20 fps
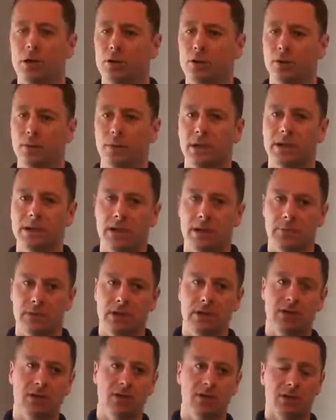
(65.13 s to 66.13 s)
Don't be
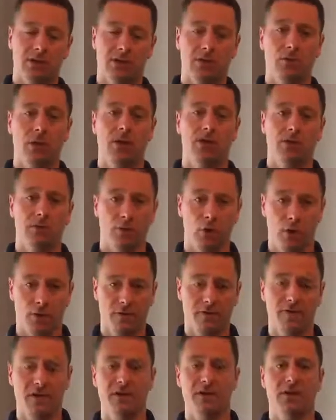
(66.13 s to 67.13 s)
tempted just to switch them
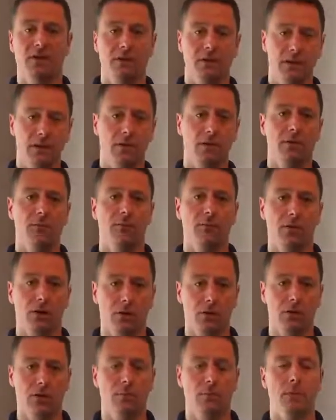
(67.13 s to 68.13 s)
off, physically
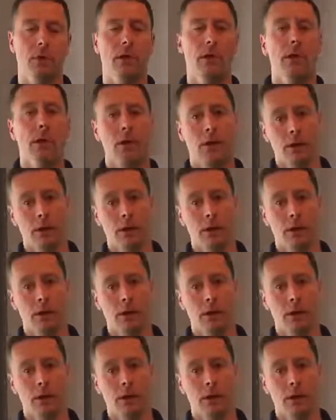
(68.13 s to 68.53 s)
unplug them.